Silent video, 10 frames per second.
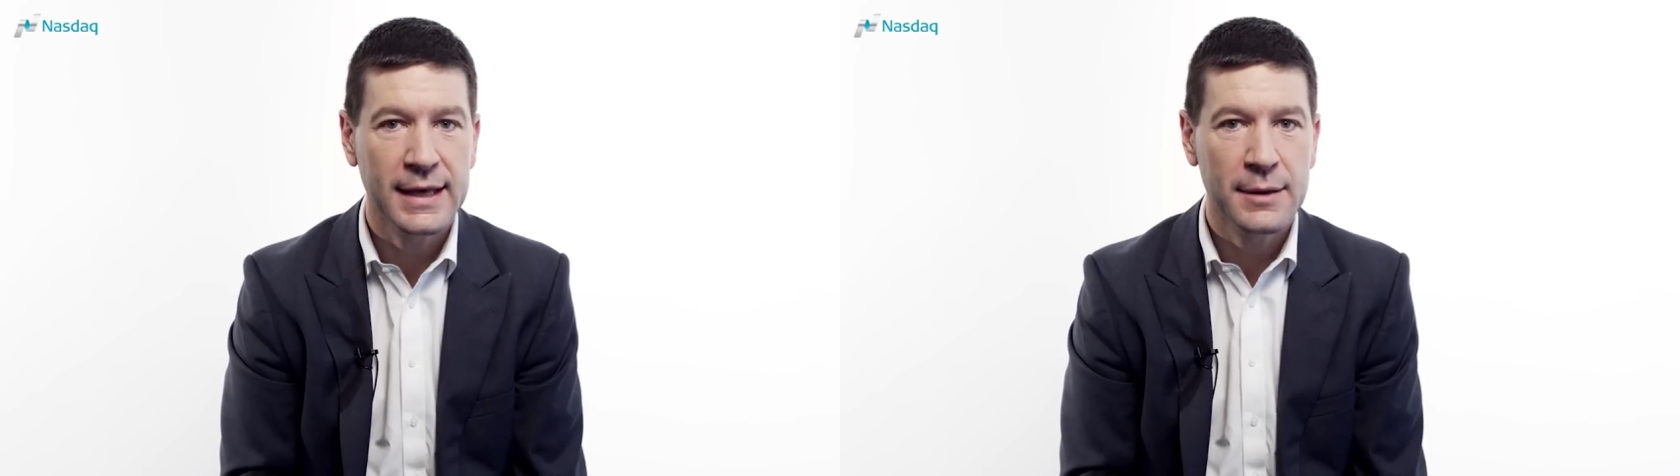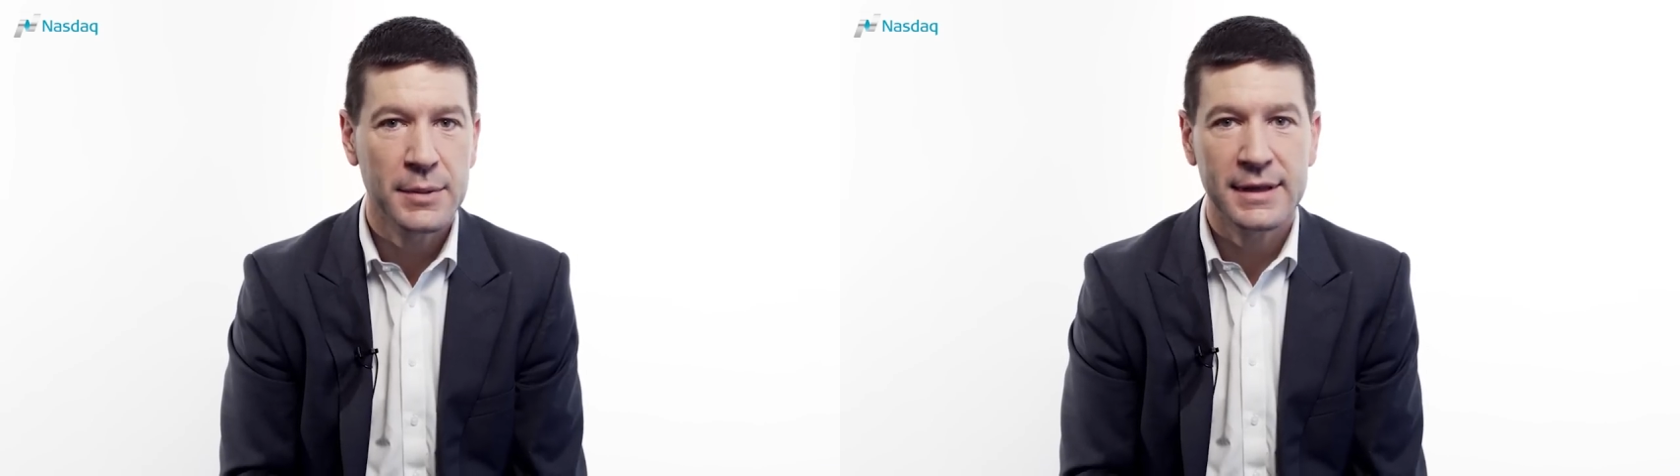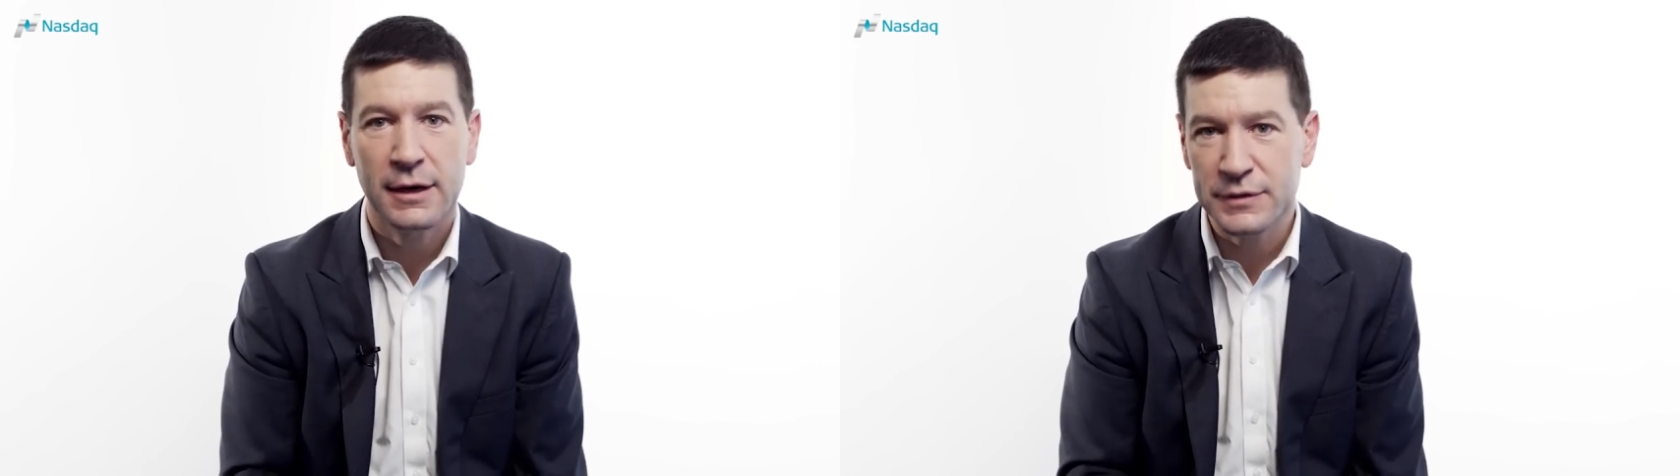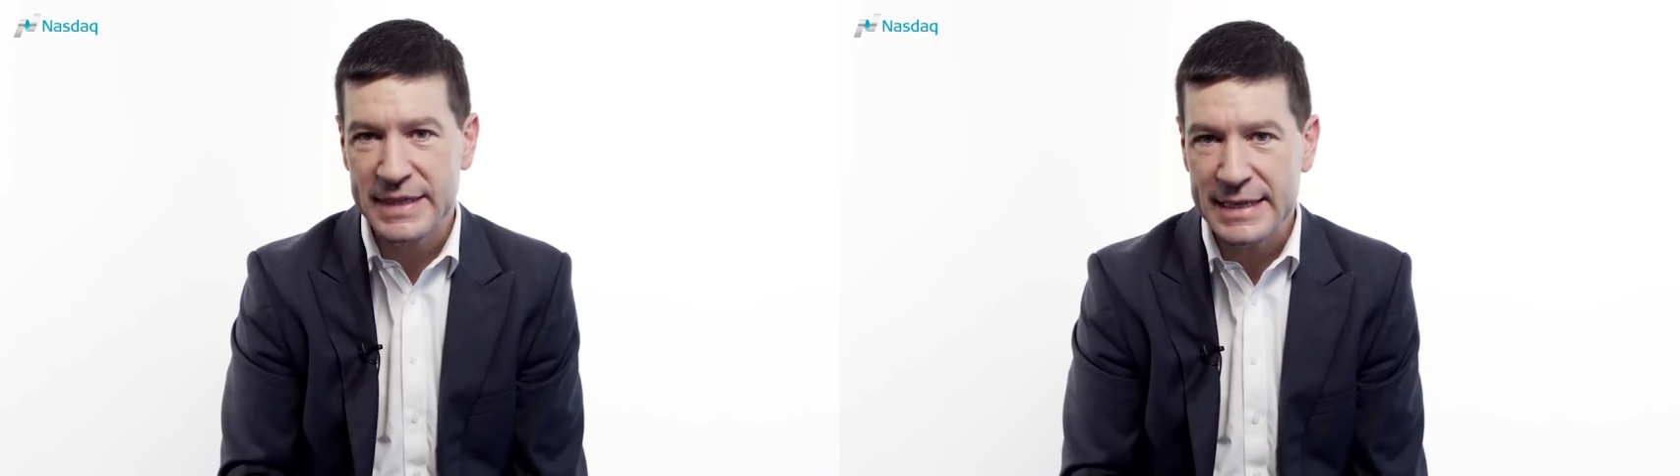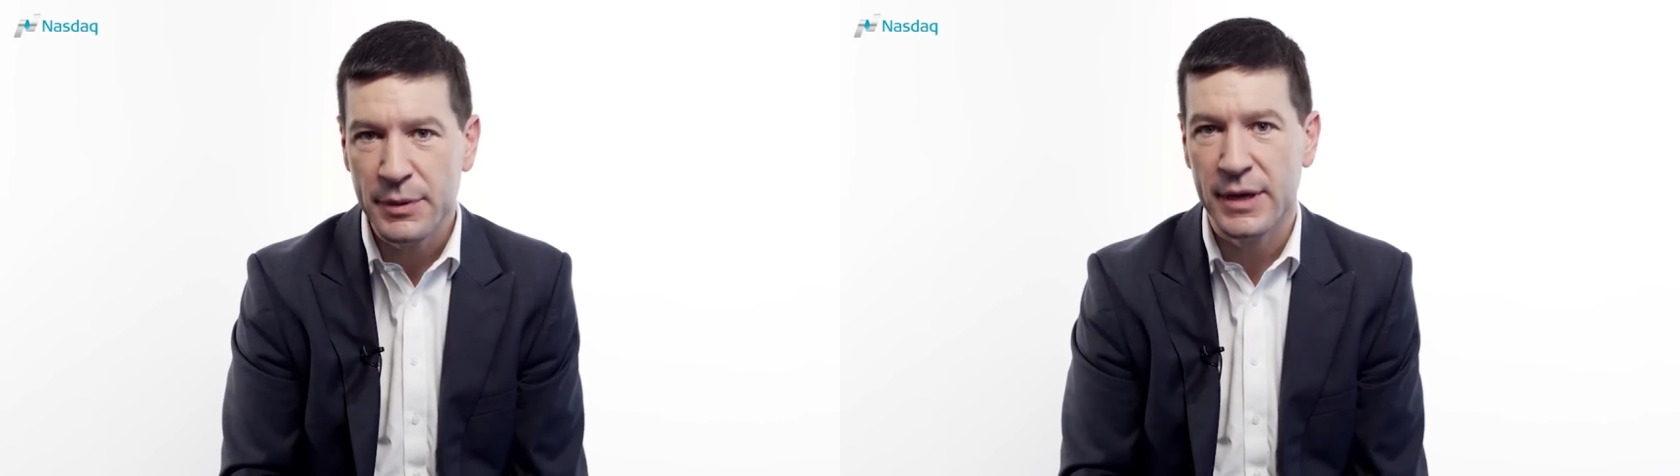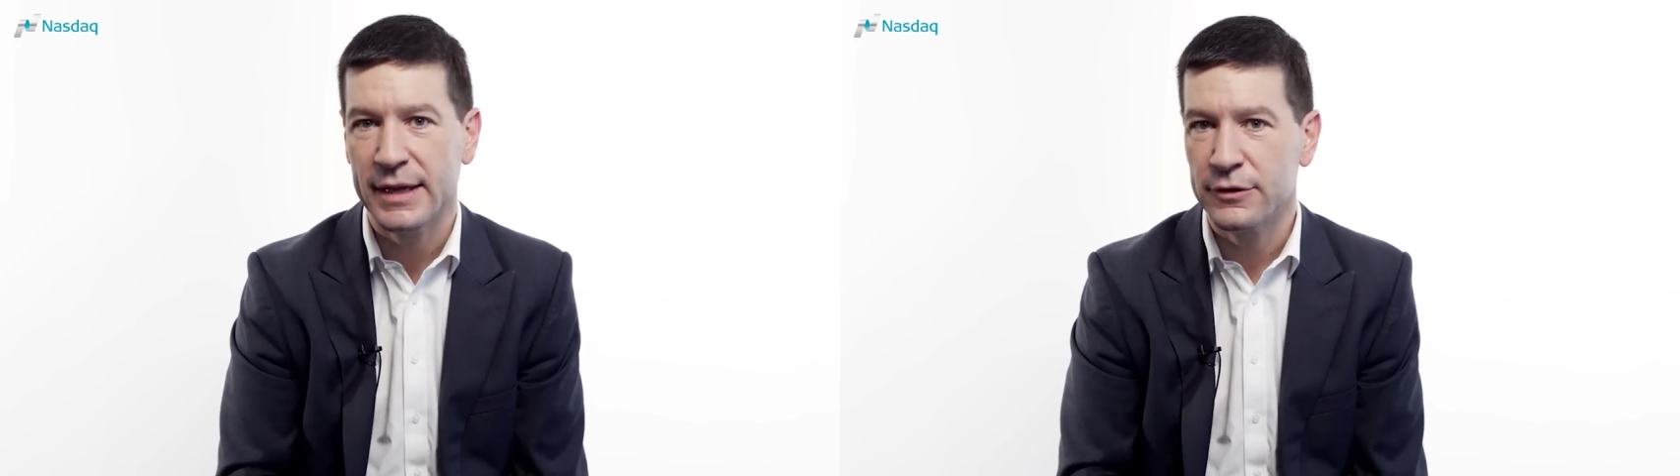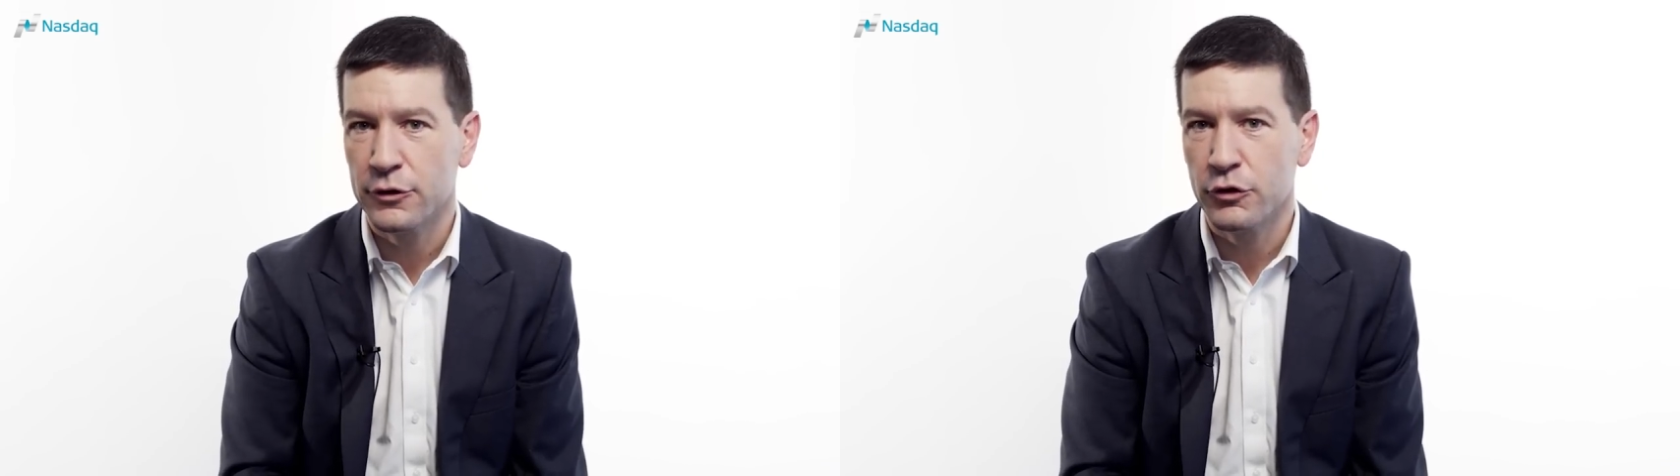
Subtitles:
but delve deeper into the